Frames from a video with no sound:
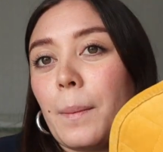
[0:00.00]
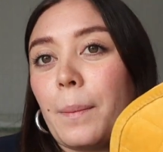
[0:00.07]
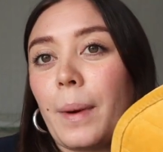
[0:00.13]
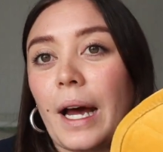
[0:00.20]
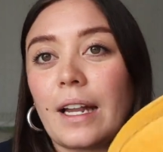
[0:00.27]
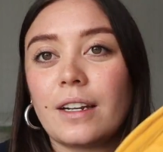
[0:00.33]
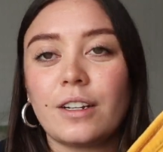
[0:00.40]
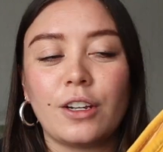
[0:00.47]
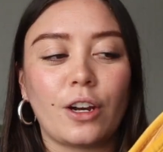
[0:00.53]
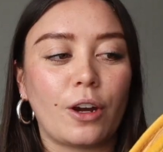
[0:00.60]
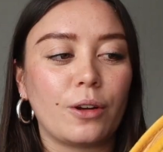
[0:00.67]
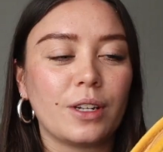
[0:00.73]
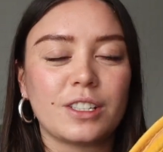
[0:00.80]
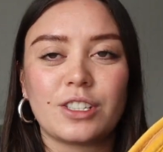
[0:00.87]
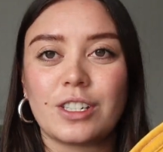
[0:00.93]
But, you know,
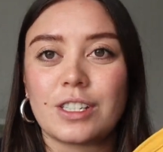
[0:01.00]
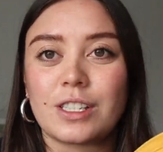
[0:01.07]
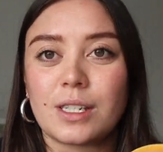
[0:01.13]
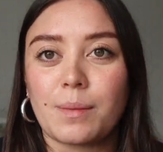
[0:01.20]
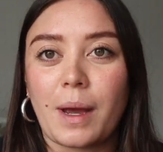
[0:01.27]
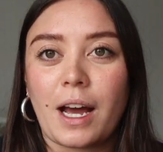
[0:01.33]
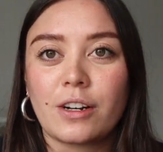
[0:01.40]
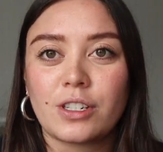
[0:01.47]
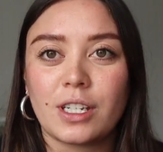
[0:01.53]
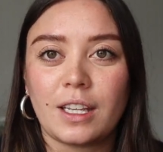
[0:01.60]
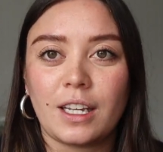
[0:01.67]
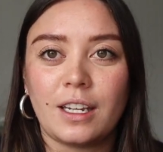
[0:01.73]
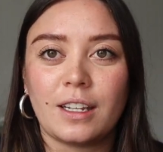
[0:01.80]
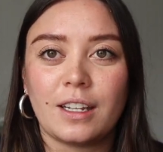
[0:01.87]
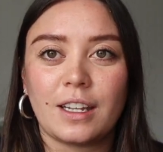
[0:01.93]
it's just a pouch at
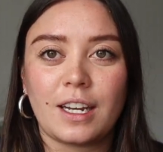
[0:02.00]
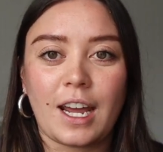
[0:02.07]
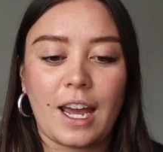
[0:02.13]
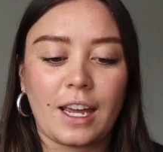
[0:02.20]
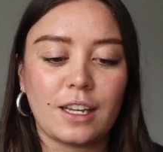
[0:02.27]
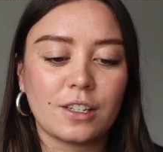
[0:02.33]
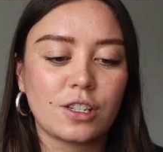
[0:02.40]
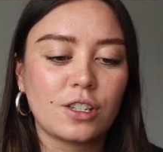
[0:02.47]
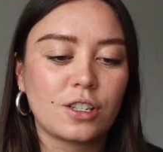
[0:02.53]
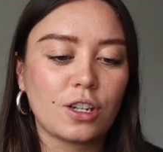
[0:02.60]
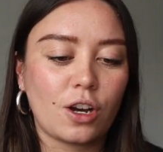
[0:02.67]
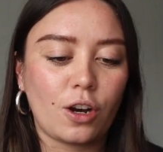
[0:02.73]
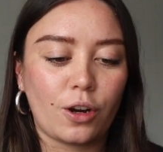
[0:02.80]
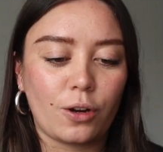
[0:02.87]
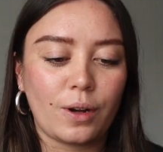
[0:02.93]
the end of the day.
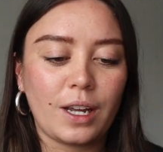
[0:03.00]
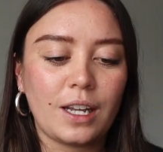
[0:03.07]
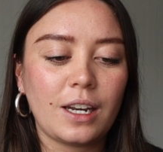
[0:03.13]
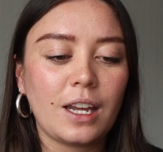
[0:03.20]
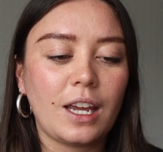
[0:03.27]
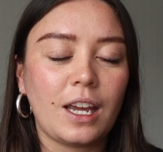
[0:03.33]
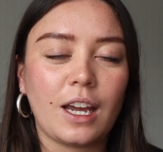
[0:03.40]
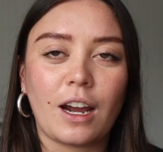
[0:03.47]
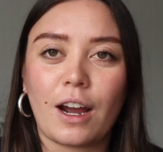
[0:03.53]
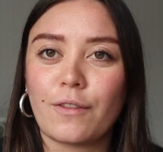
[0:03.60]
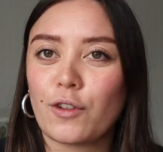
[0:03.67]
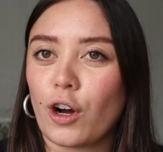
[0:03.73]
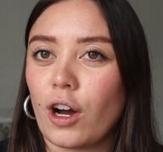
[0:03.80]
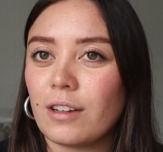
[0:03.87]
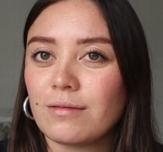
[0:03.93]
So in here,
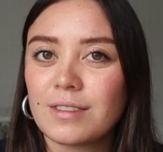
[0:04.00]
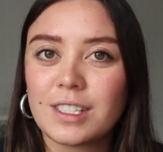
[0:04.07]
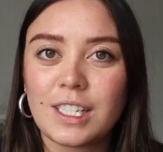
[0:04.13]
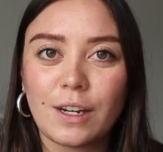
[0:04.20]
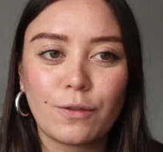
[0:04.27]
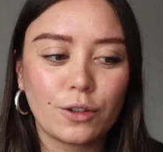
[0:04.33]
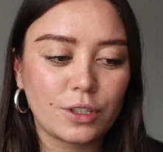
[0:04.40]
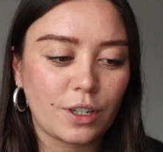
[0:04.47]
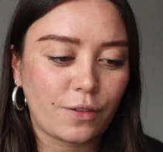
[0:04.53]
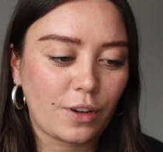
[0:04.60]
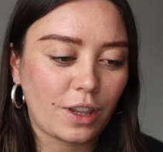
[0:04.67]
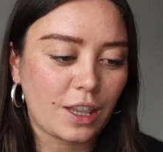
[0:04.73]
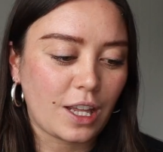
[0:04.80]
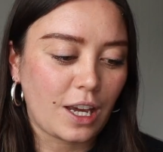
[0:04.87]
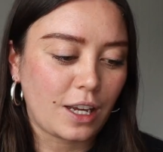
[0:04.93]
I've got several
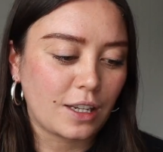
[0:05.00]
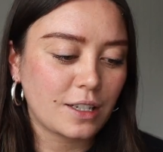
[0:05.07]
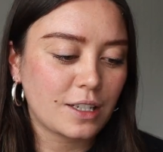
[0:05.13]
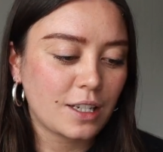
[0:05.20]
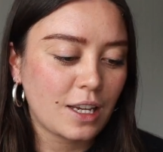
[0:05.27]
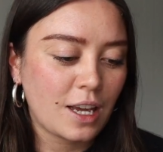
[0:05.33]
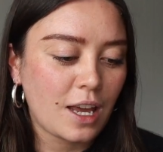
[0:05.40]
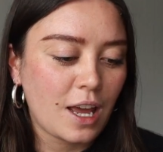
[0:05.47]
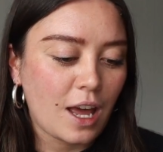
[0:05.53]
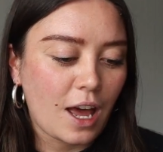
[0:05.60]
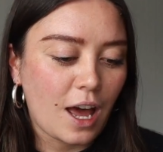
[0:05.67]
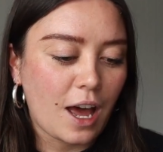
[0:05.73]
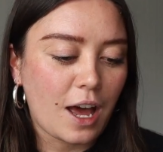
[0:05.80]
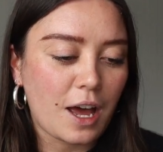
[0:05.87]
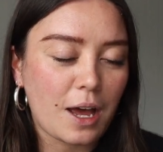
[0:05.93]
different things.
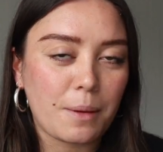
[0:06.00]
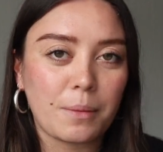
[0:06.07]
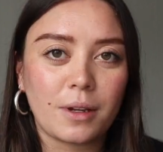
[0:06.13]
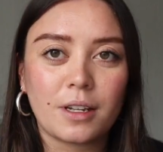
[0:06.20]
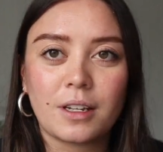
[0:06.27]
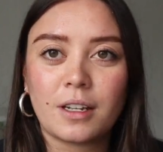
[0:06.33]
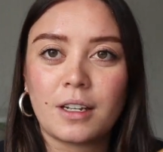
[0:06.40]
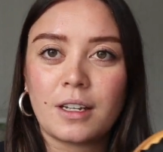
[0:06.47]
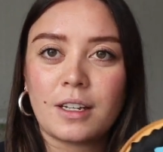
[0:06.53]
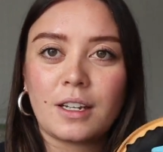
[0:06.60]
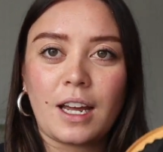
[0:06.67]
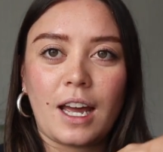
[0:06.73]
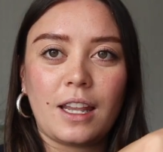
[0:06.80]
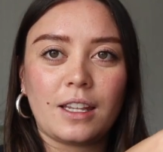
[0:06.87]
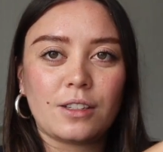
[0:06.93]
And
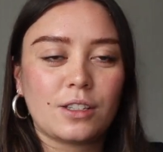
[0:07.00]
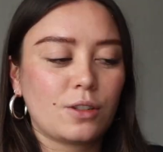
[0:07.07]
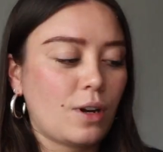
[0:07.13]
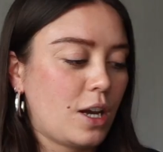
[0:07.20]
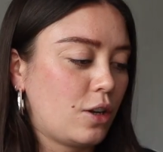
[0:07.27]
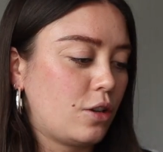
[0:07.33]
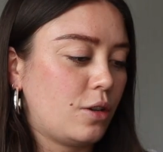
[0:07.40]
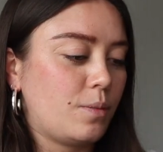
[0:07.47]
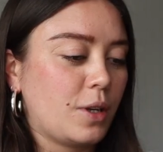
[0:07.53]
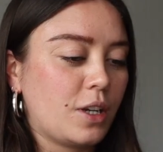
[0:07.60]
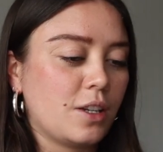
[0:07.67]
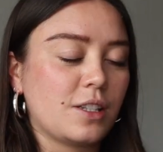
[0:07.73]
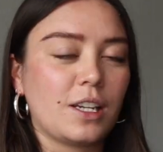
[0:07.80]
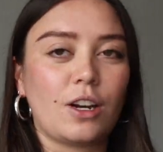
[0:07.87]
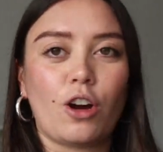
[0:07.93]
this is quite good
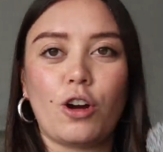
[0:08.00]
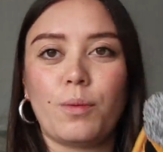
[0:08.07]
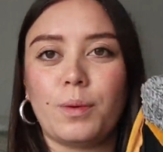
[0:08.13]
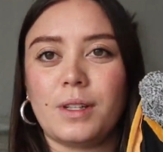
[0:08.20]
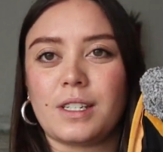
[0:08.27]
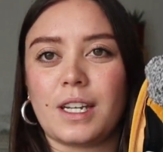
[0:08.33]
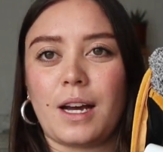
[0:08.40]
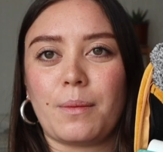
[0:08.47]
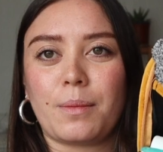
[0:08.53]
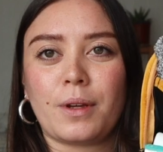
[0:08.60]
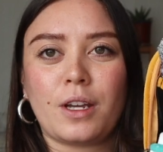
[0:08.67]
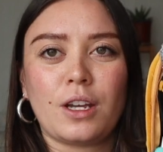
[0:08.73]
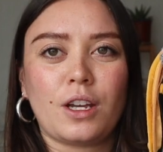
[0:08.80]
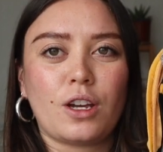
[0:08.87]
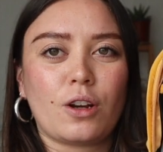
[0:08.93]
because it opens up
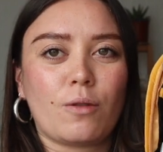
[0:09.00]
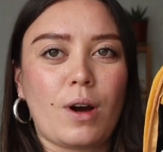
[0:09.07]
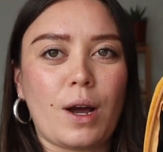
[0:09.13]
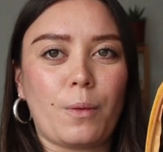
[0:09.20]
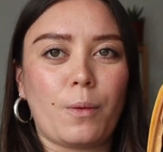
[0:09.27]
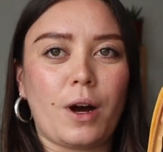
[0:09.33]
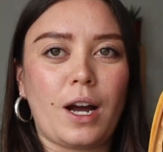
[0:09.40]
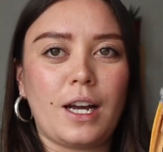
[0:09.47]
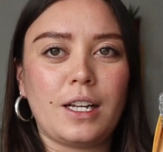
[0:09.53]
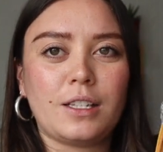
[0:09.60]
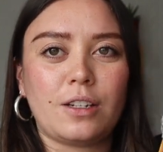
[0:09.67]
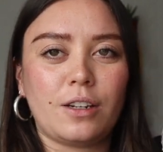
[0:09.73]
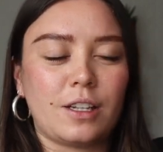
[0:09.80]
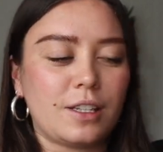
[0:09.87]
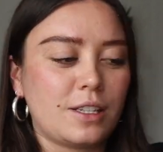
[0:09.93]
quite wide
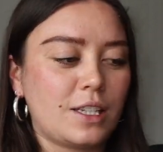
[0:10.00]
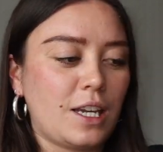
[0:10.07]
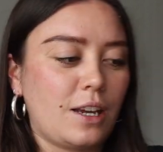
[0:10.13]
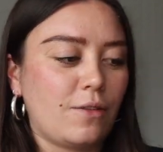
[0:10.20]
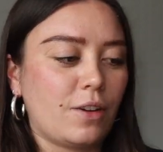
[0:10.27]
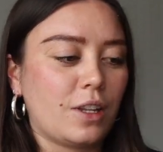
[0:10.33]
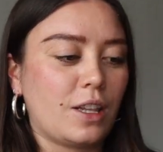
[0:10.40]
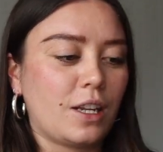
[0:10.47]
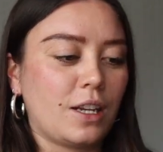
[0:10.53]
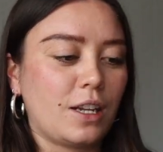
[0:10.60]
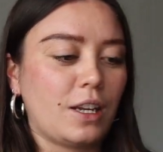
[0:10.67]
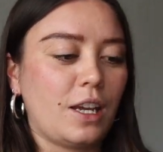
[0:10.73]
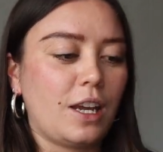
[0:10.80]
so you can see everything in